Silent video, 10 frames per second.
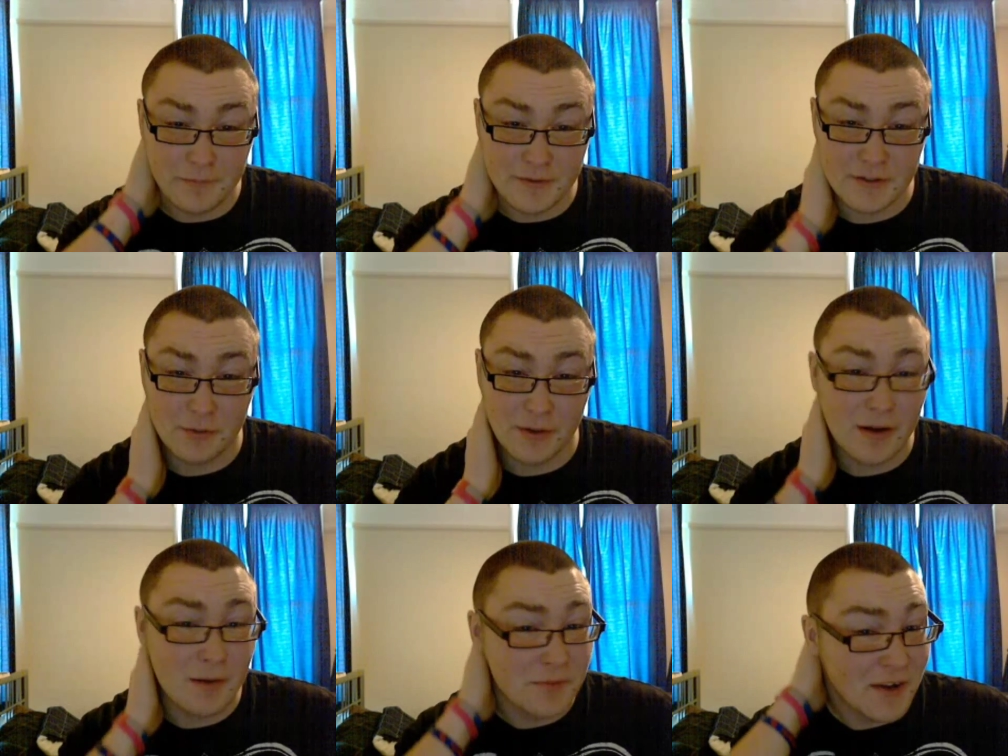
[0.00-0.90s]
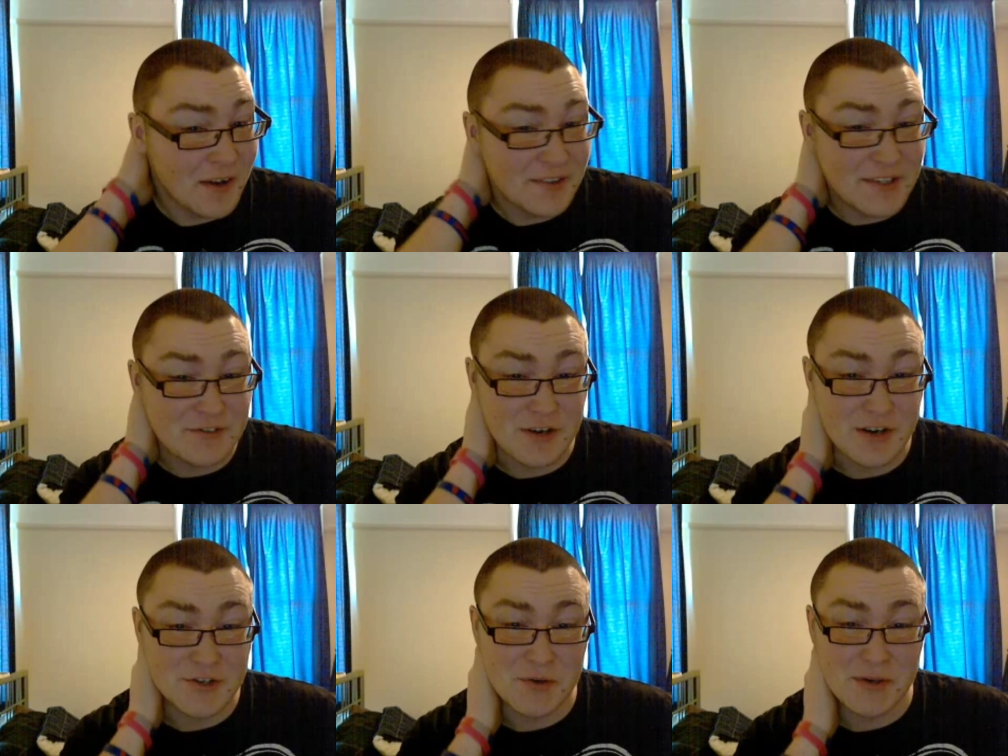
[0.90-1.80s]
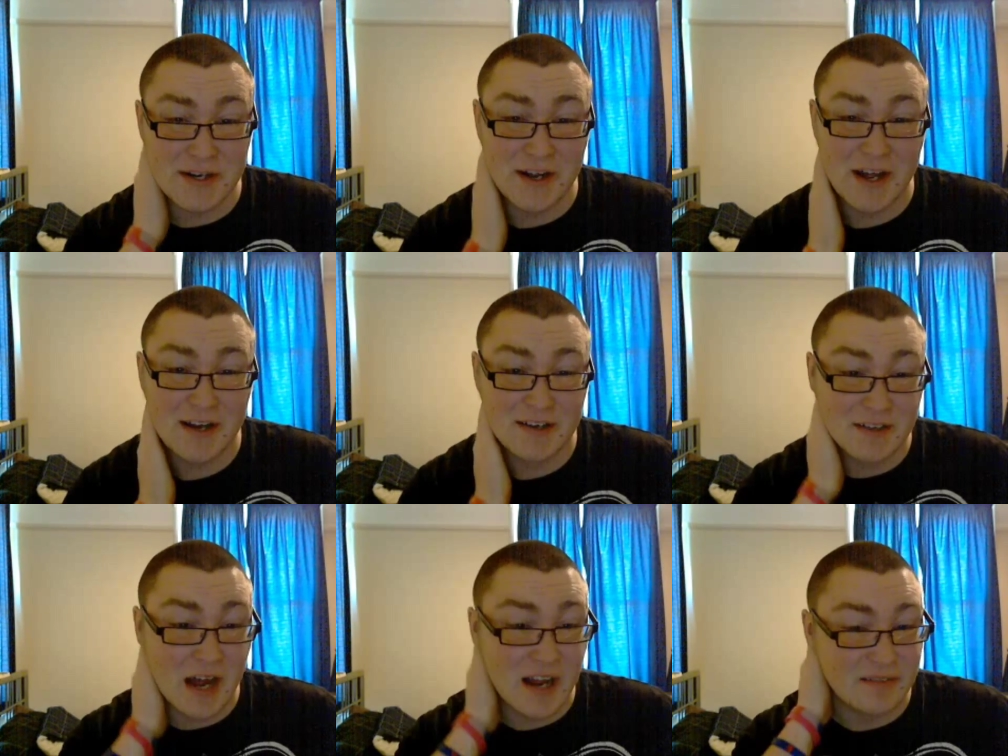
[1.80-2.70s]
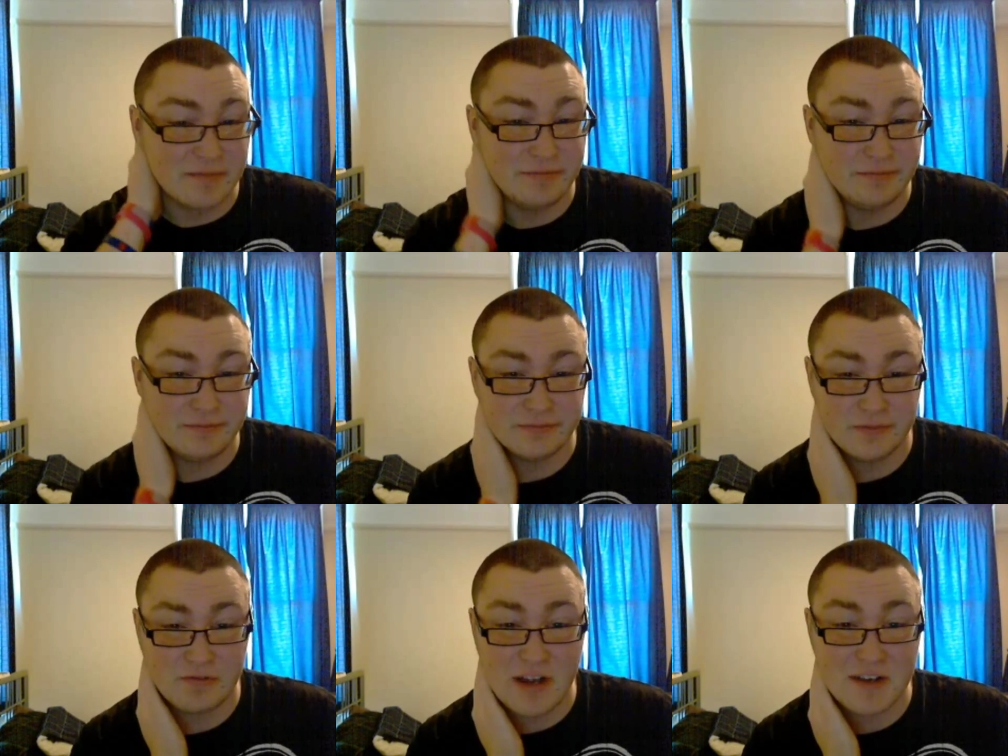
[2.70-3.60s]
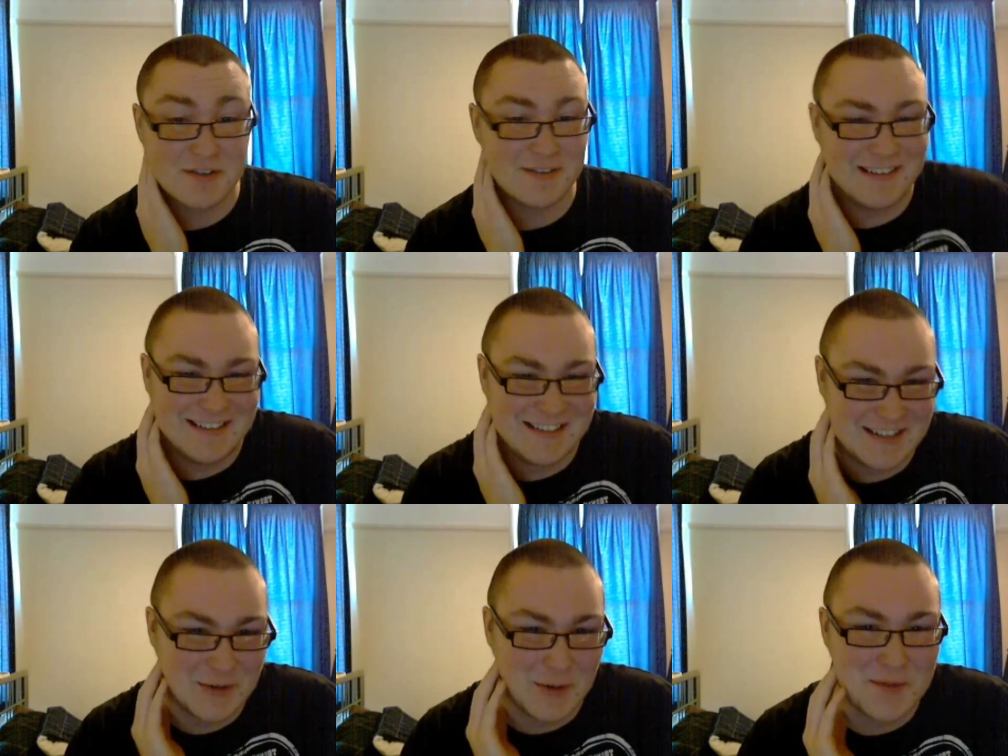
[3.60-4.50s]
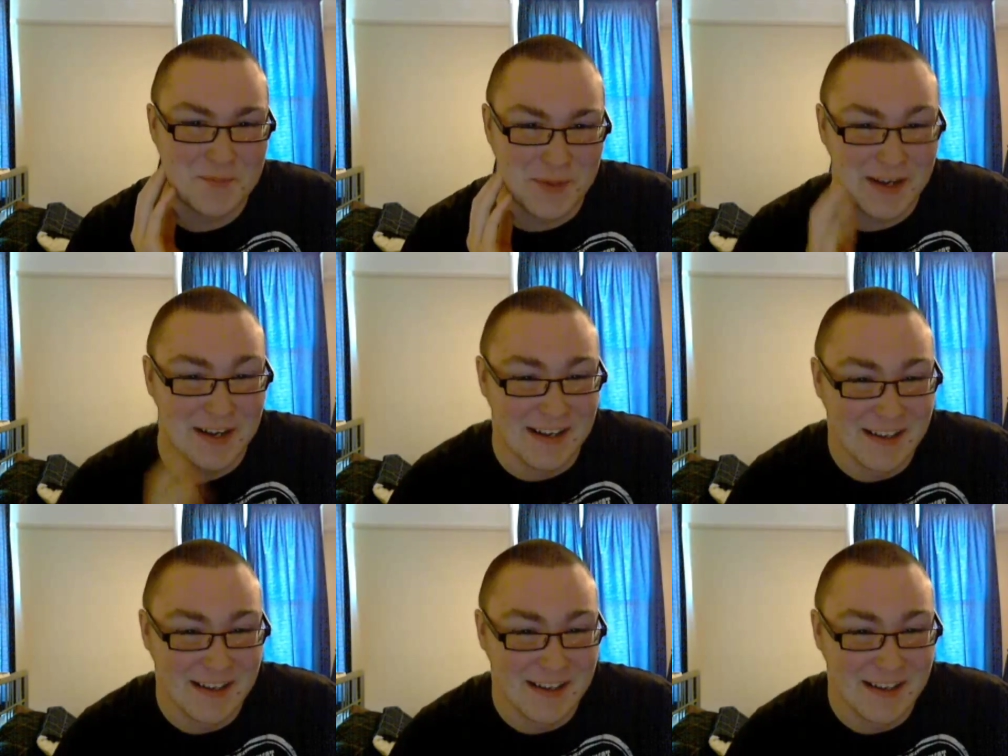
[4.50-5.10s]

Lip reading: Just a quick update. I did try chewing it, and I retched quite big.